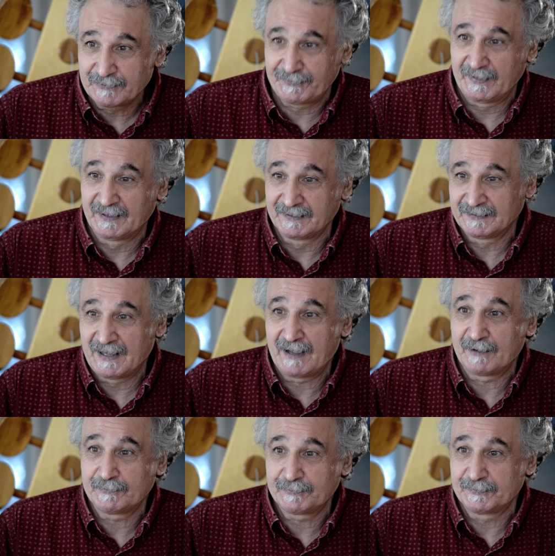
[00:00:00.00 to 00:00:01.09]
fell in
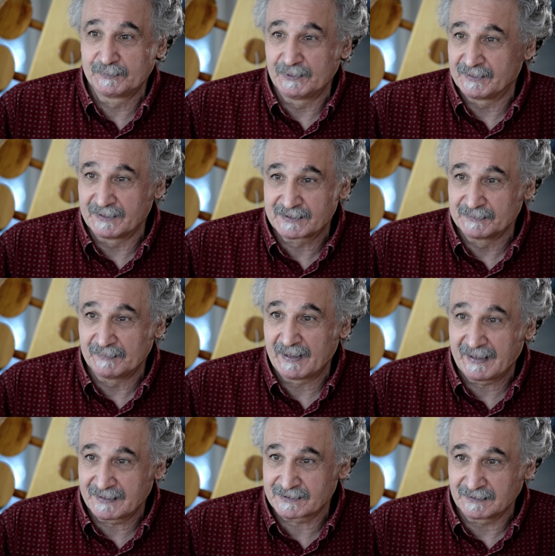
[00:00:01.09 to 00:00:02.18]
love with this
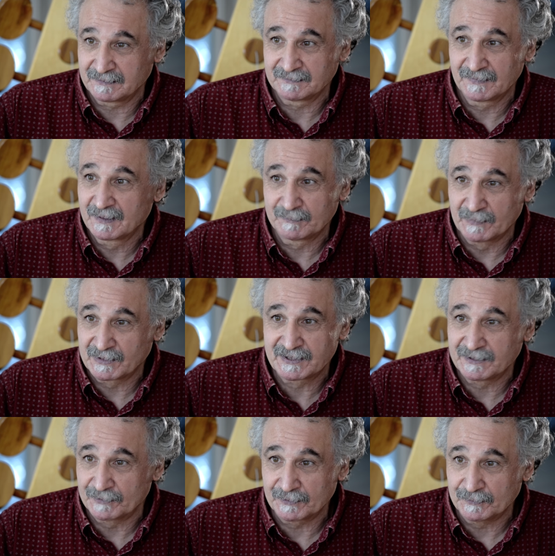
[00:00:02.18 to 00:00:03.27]
amazing
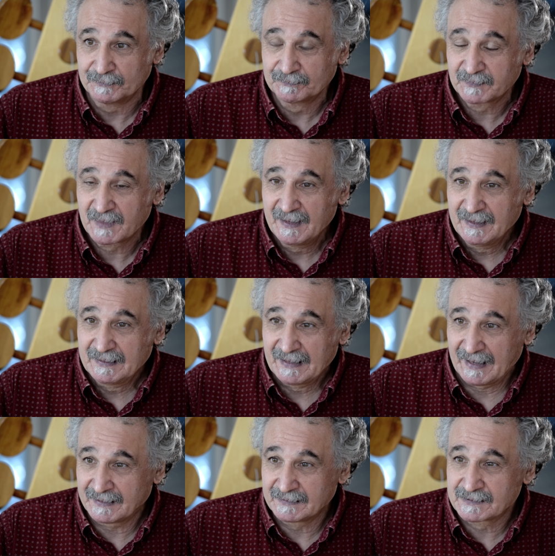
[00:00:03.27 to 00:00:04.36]
material.
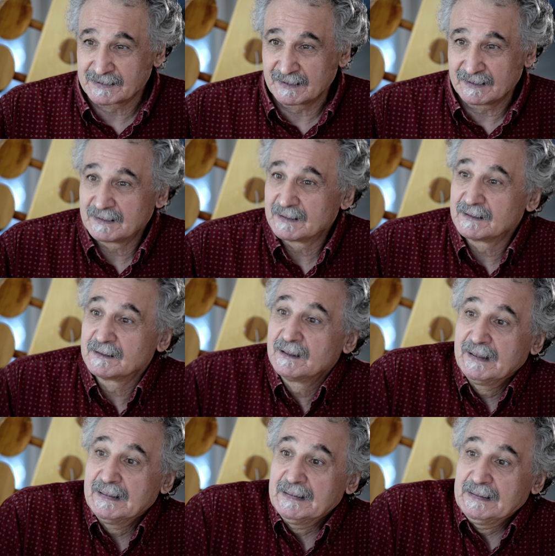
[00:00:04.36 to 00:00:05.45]
And
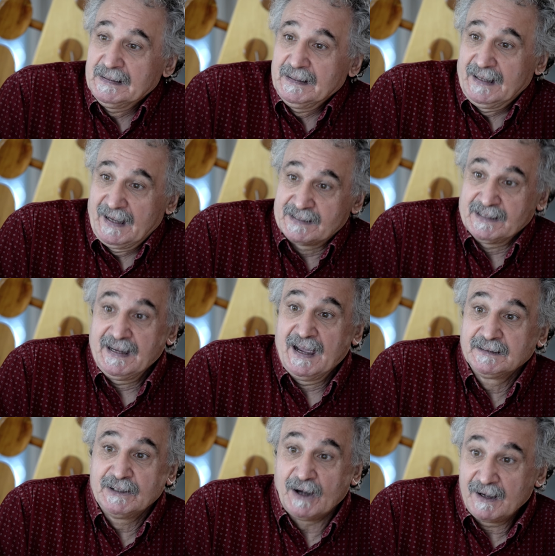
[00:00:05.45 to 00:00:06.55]
as a
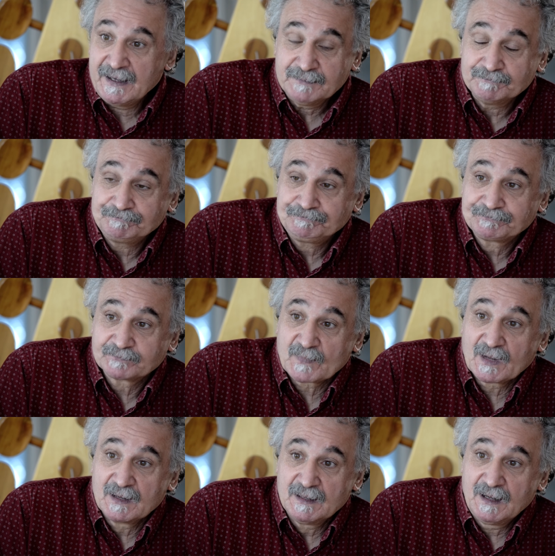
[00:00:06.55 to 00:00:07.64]
young guy,
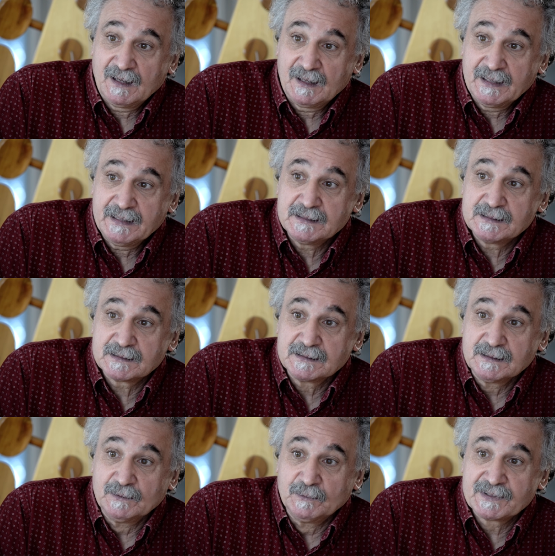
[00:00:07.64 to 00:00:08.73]
I
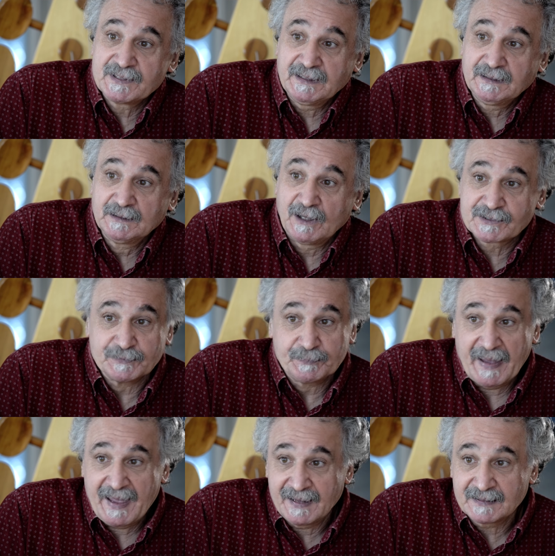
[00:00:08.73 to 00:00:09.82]
was in lots of
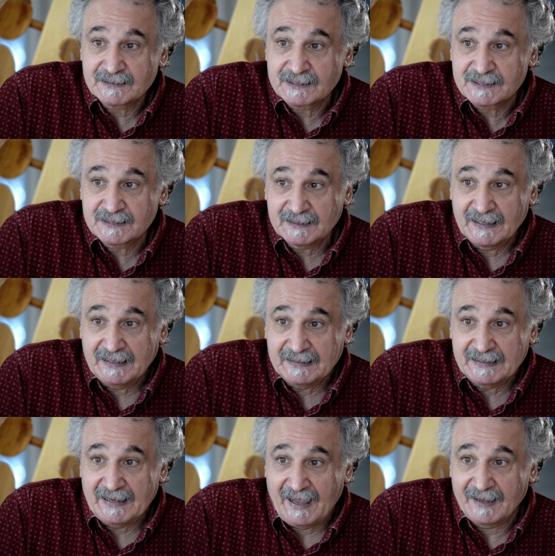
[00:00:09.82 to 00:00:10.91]
bands
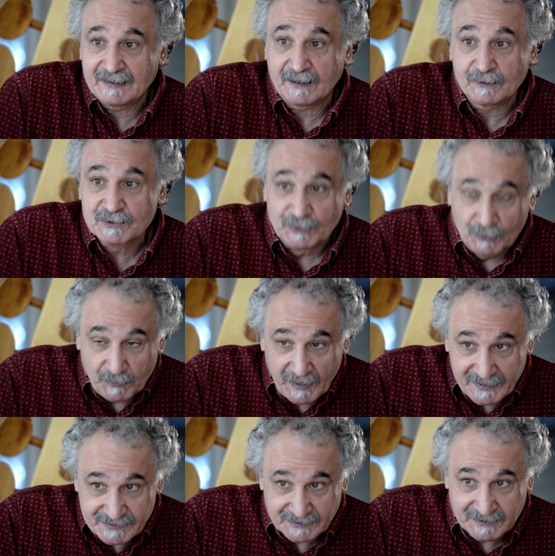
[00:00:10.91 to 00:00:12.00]
and I was
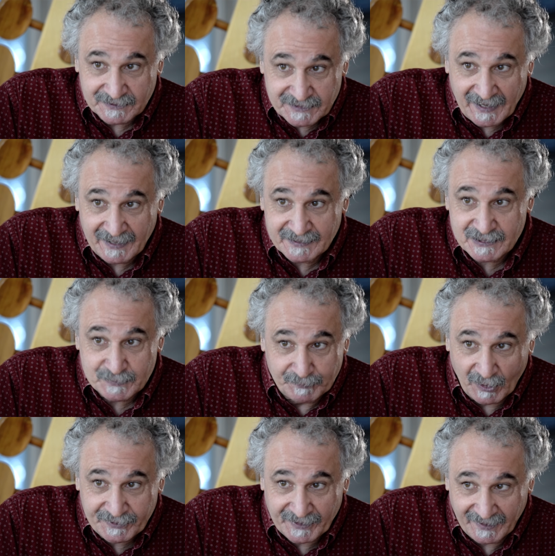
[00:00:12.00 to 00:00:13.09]
always a guitar
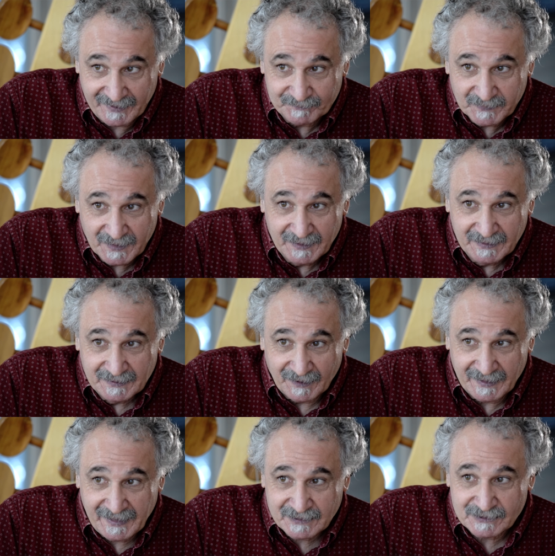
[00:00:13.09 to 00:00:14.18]
spotter.
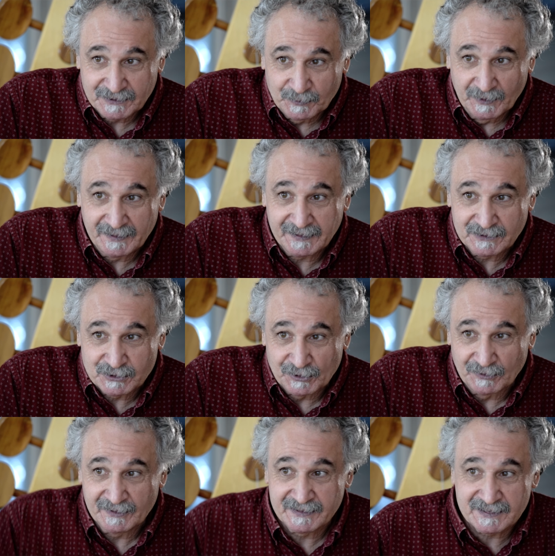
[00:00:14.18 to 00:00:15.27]
I actually really enjoyed